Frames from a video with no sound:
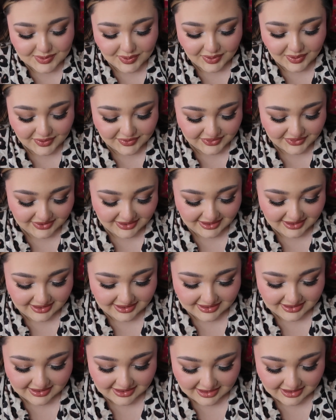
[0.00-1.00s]
are
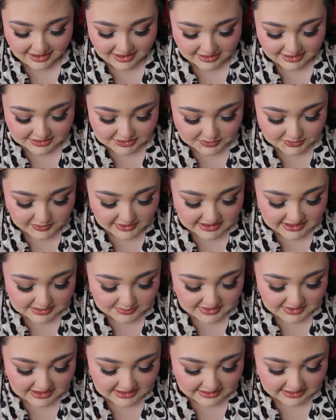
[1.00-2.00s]
the Squeeze
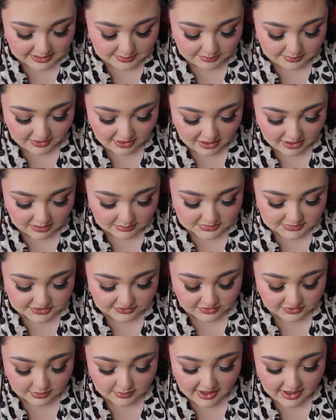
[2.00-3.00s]
Me lip balms
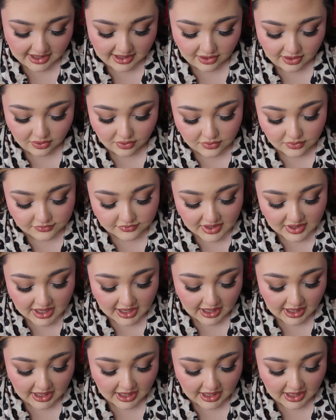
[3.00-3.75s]
from ELF.